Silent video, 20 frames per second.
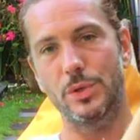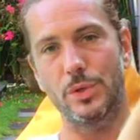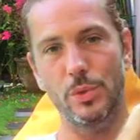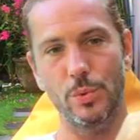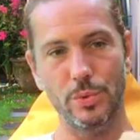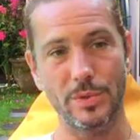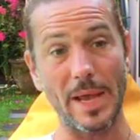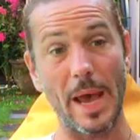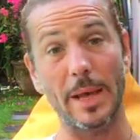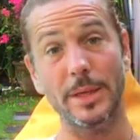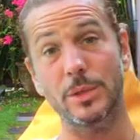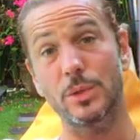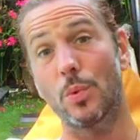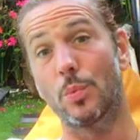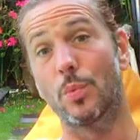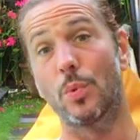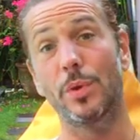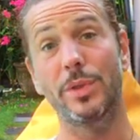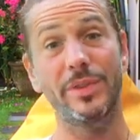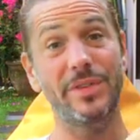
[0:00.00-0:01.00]
use as a
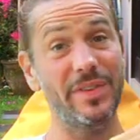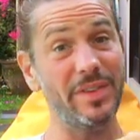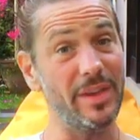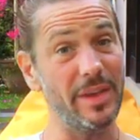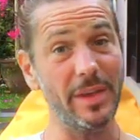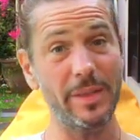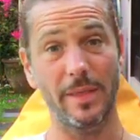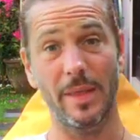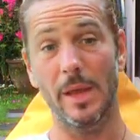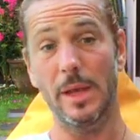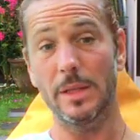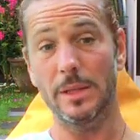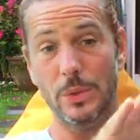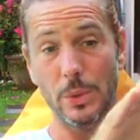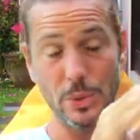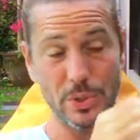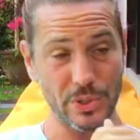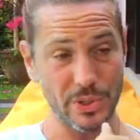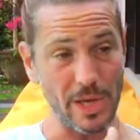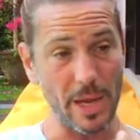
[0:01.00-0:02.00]
routine the
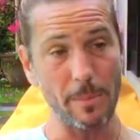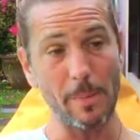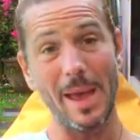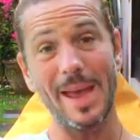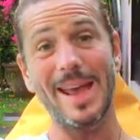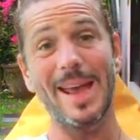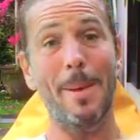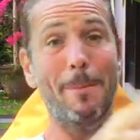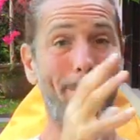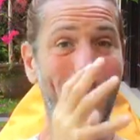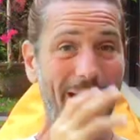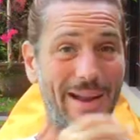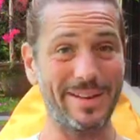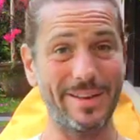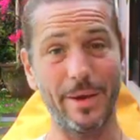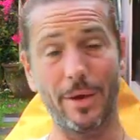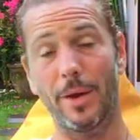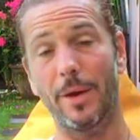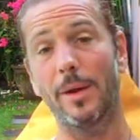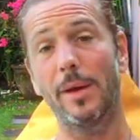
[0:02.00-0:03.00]
same
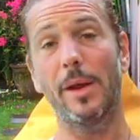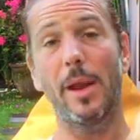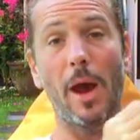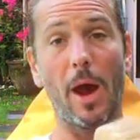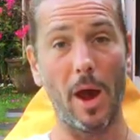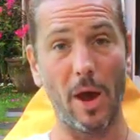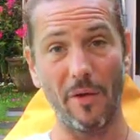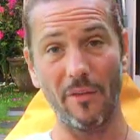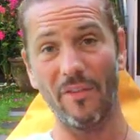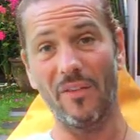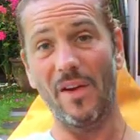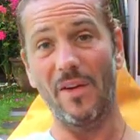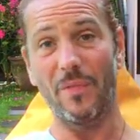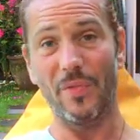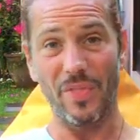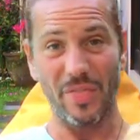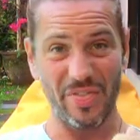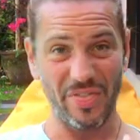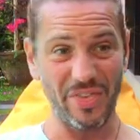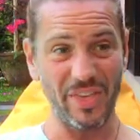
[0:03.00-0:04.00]
pattern of
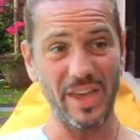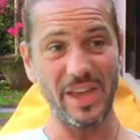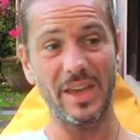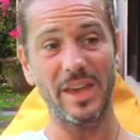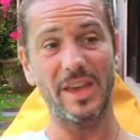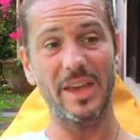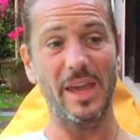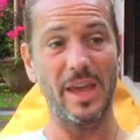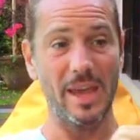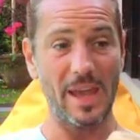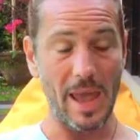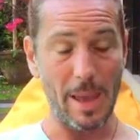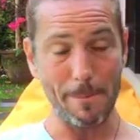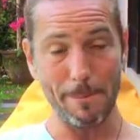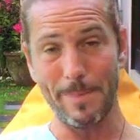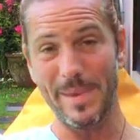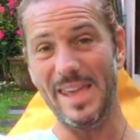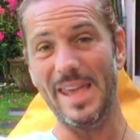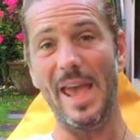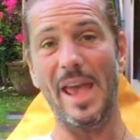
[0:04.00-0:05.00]
thinking,
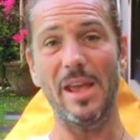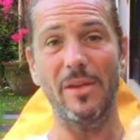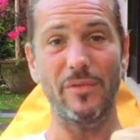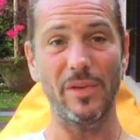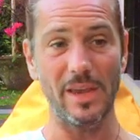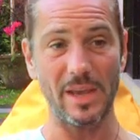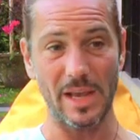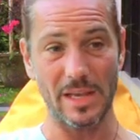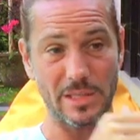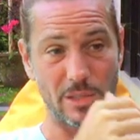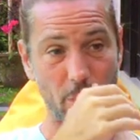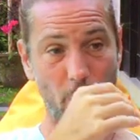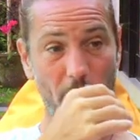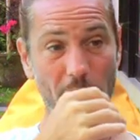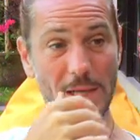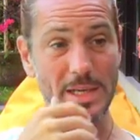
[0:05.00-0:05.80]
behaving, and so on.